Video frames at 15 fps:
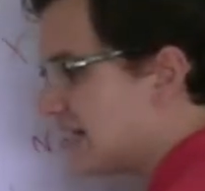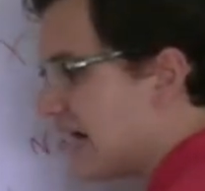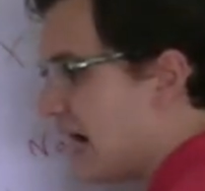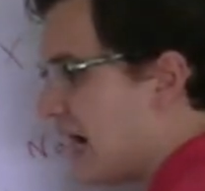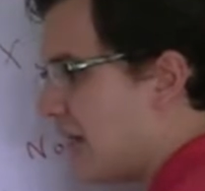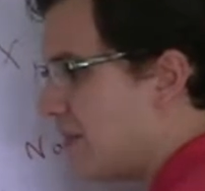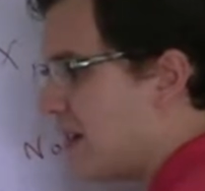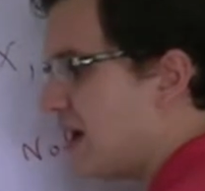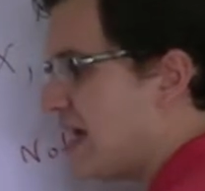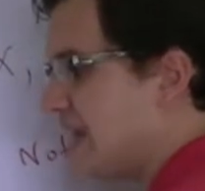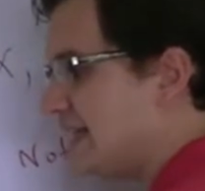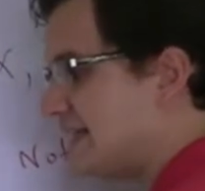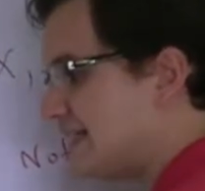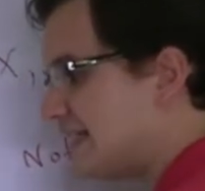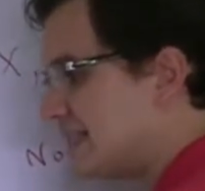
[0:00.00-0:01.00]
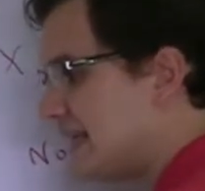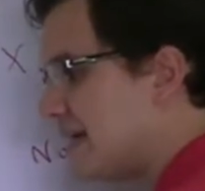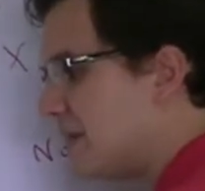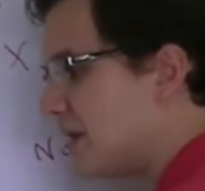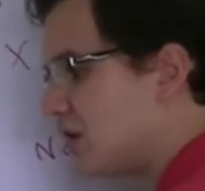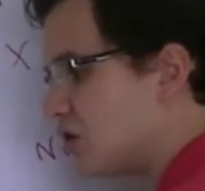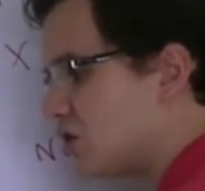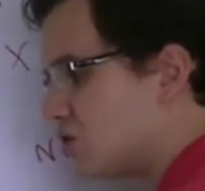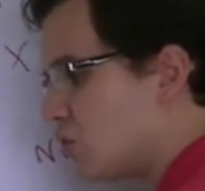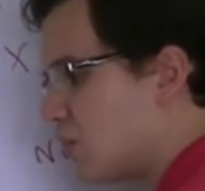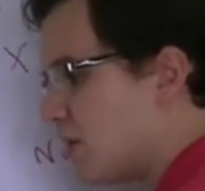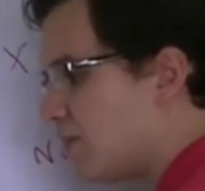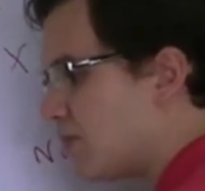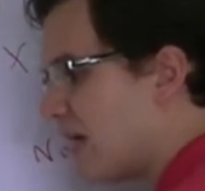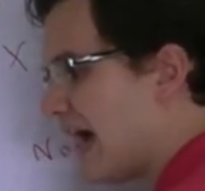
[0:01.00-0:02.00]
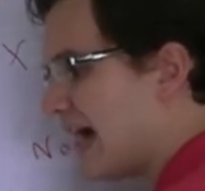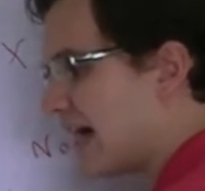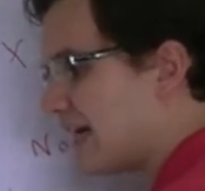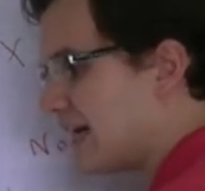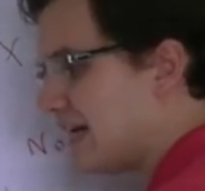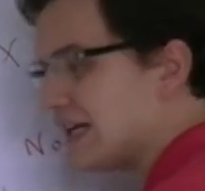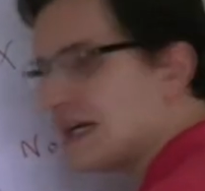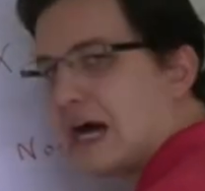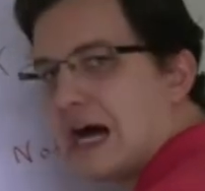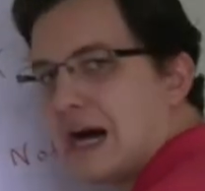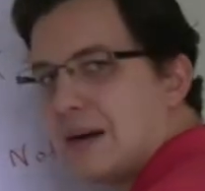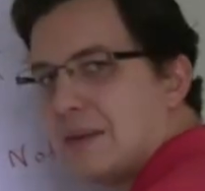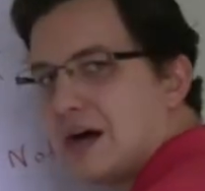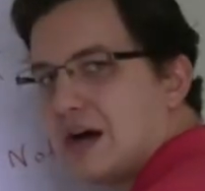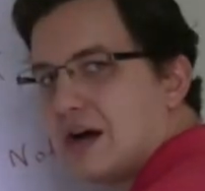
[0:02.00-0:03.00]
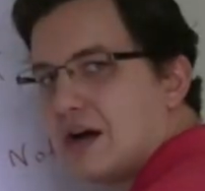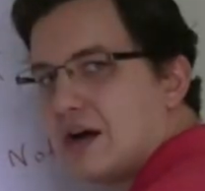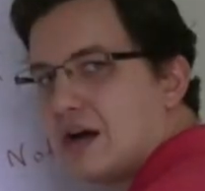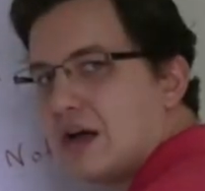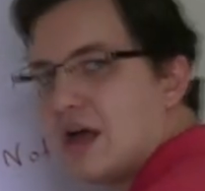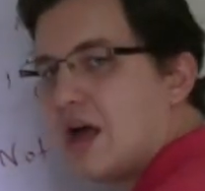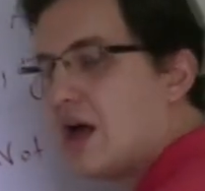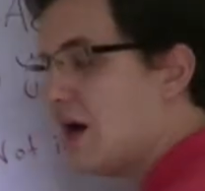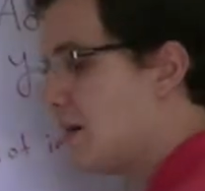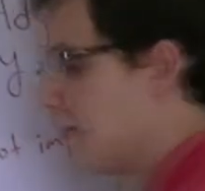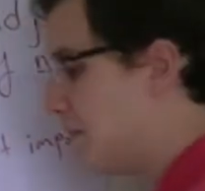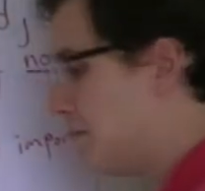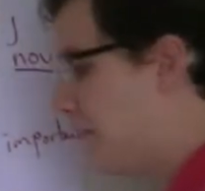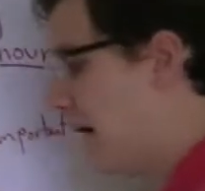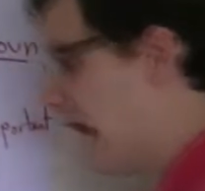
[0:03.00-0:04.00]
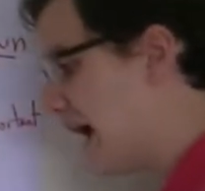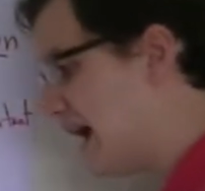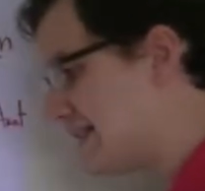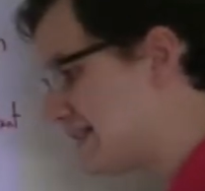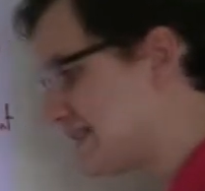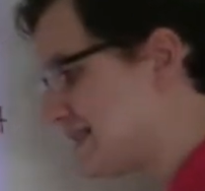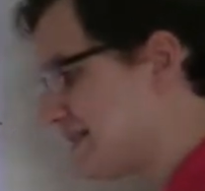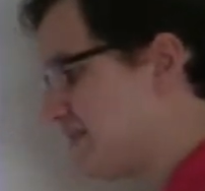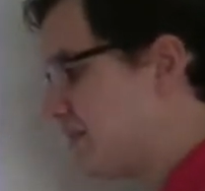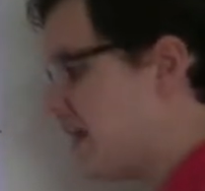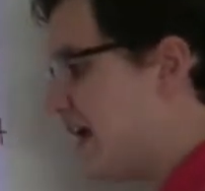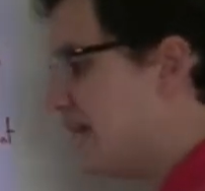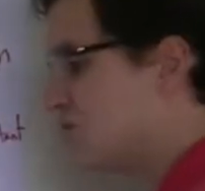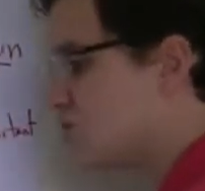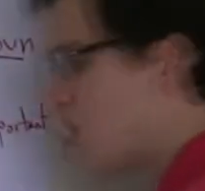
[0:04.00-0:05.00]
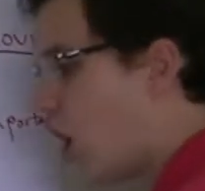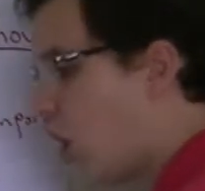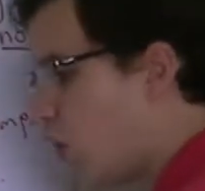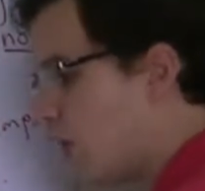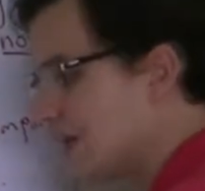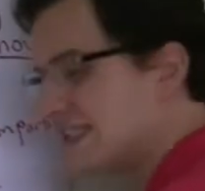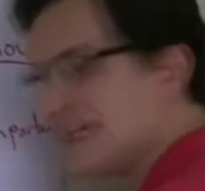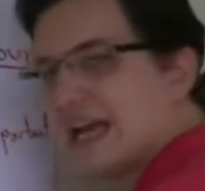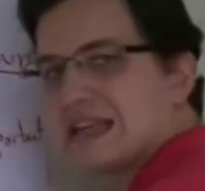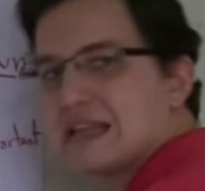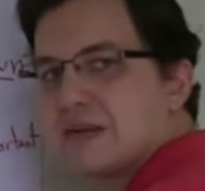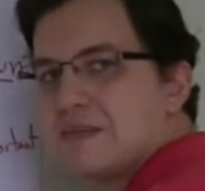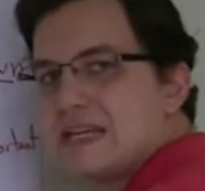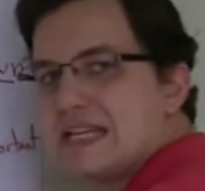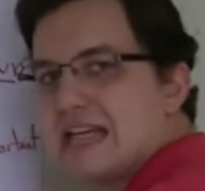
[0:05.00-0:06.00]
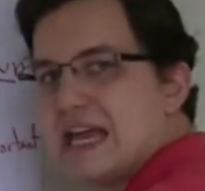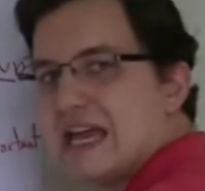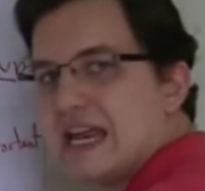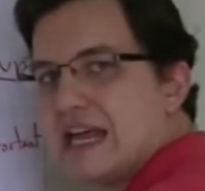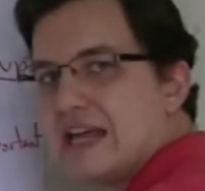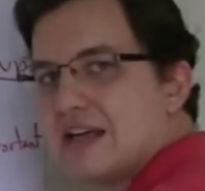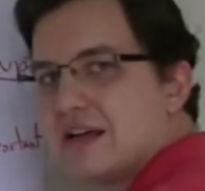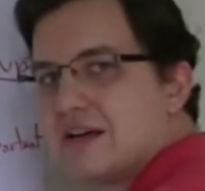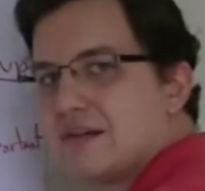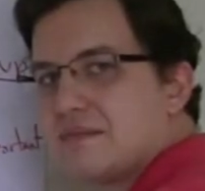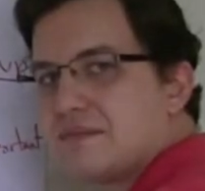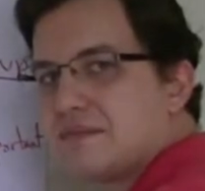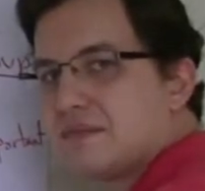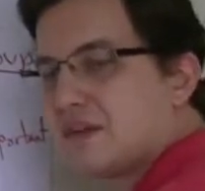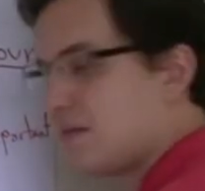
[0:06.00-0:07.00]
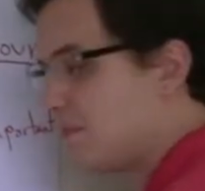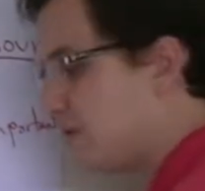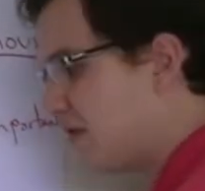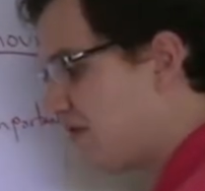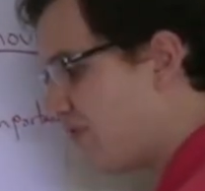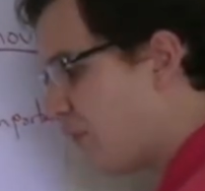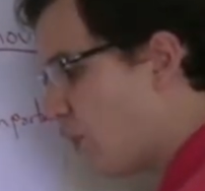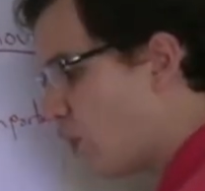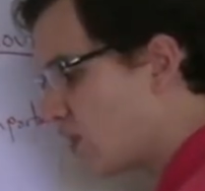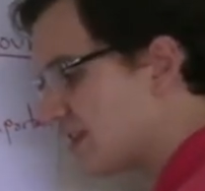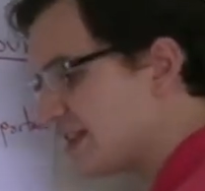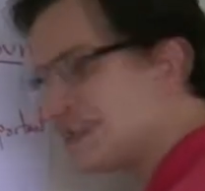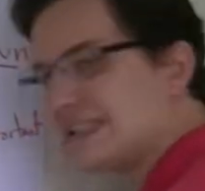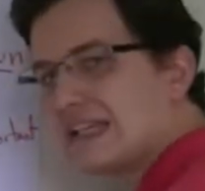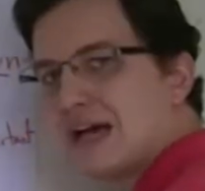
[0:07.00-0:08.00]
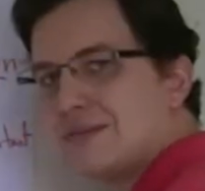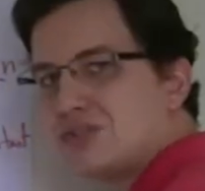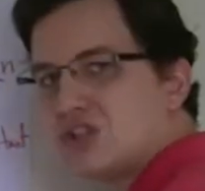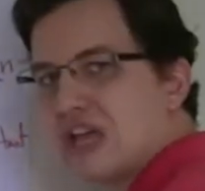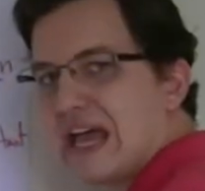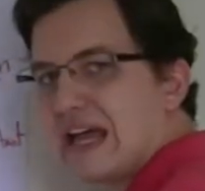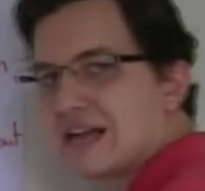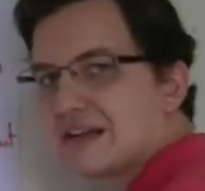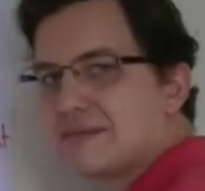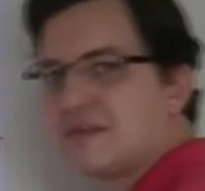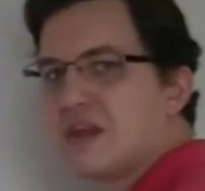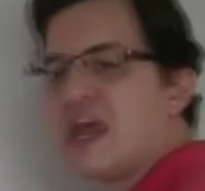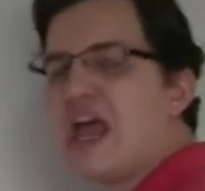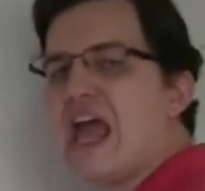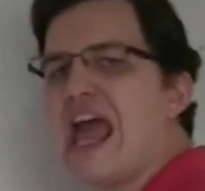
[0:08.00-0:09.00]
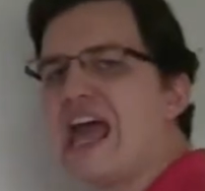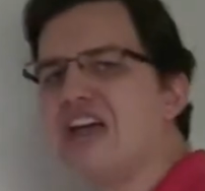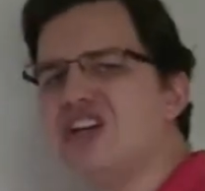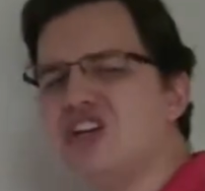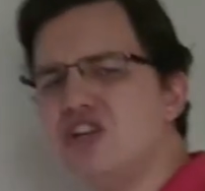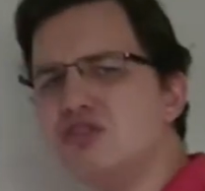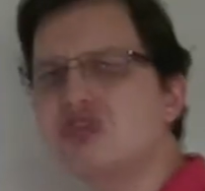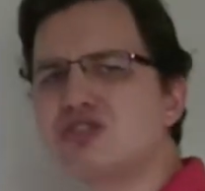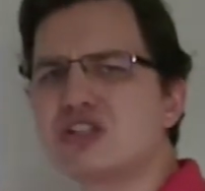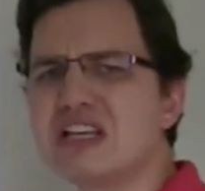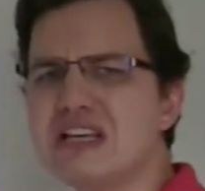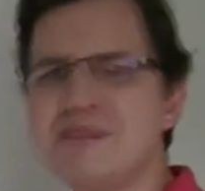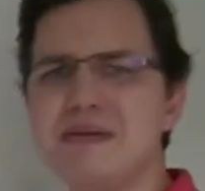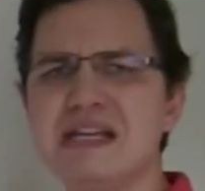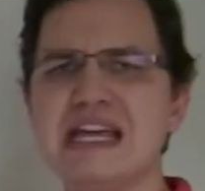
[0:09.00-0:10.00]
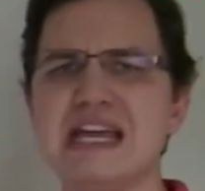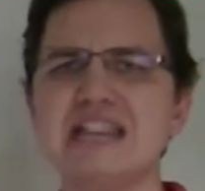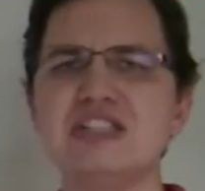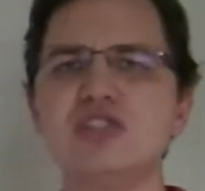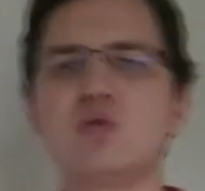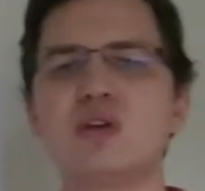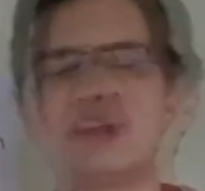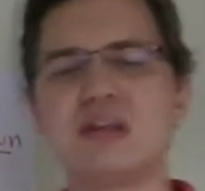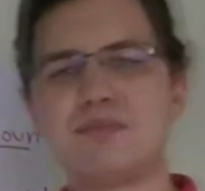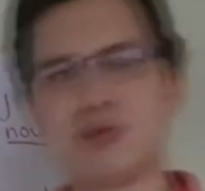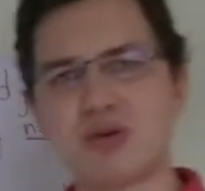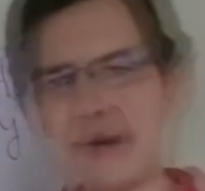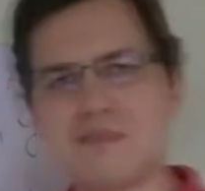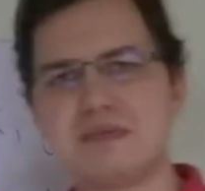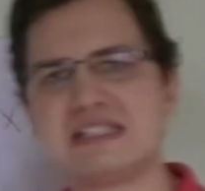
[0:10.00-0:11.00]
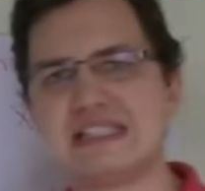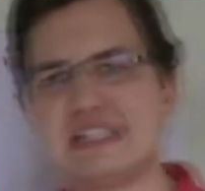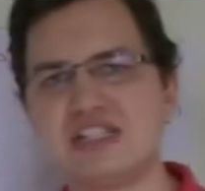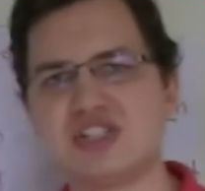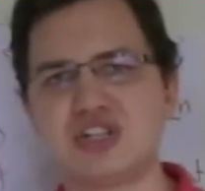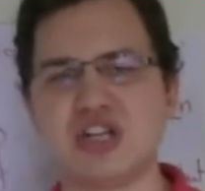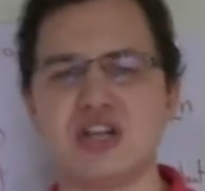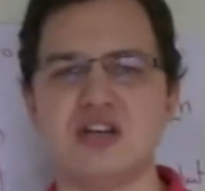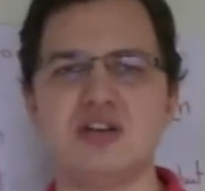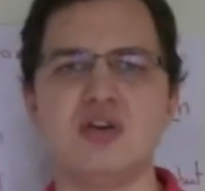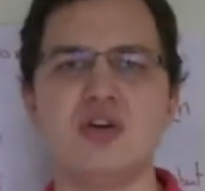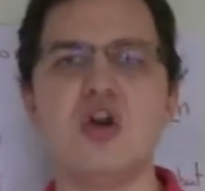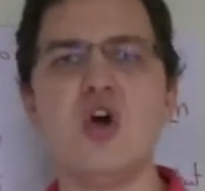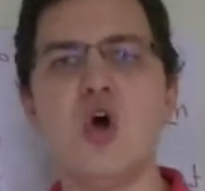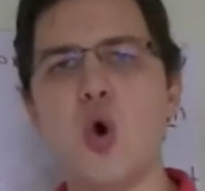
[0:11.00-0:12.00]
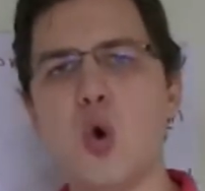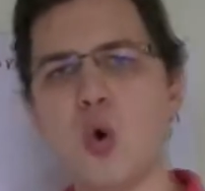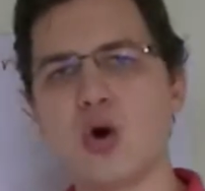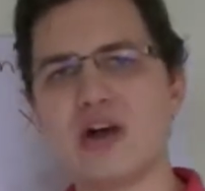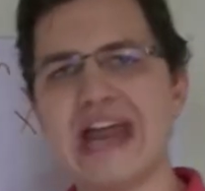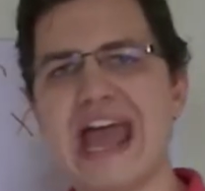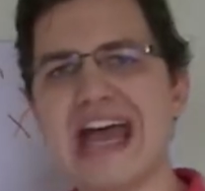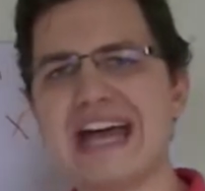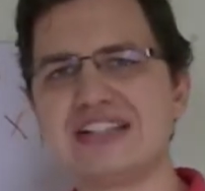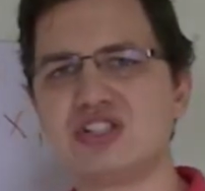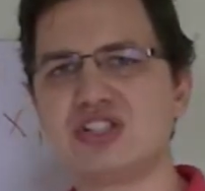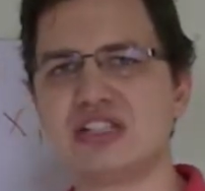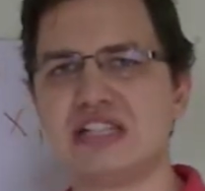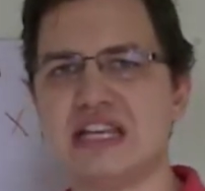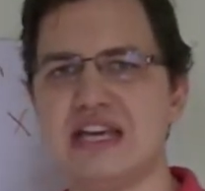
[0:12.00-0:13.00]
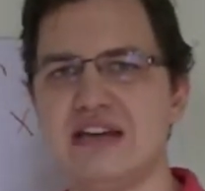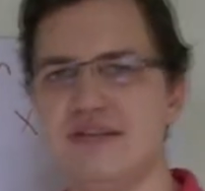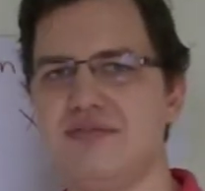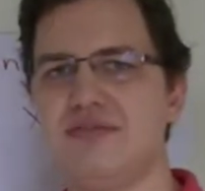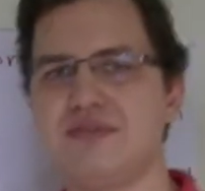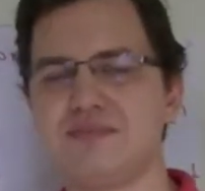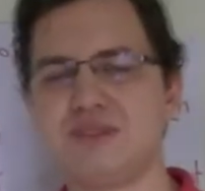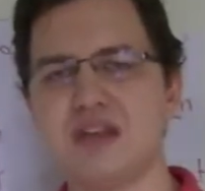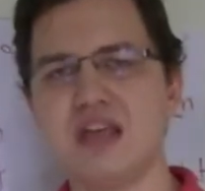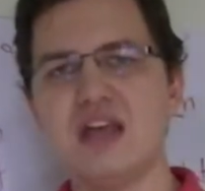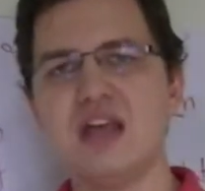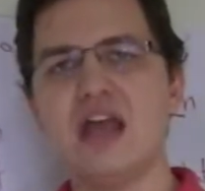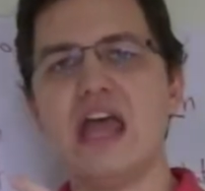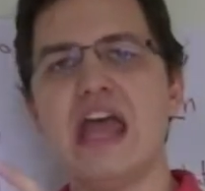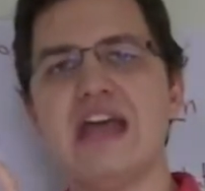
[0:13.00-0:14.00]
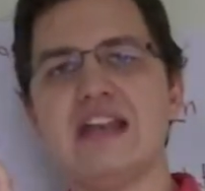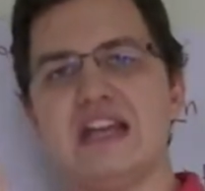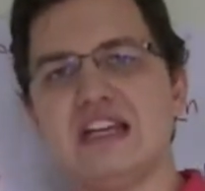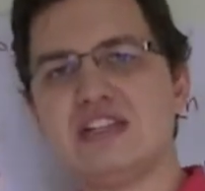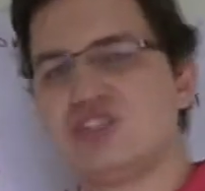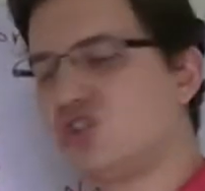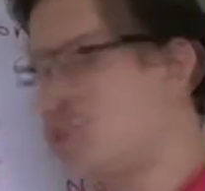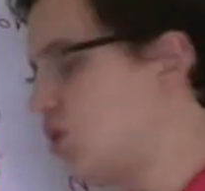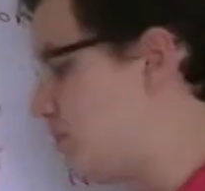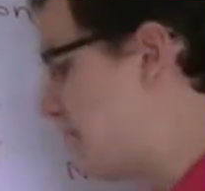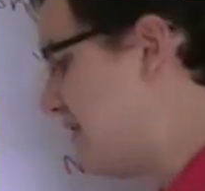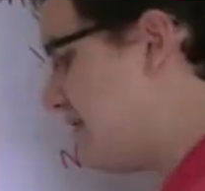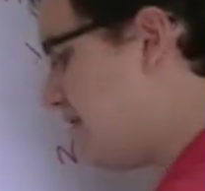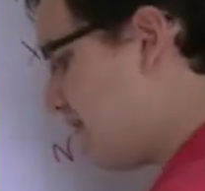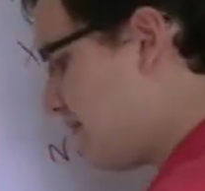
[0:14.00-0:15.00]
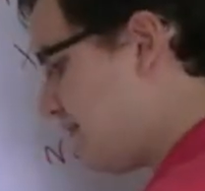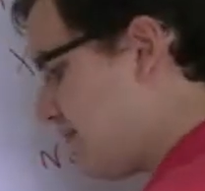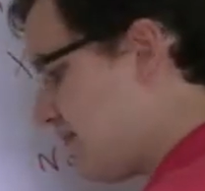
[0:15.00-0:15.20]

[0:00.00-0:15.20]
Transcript: comma is similar to a bracketing comma, but it's always at the beginning before the subject and usually begins with a preposition or an adjective. And it should be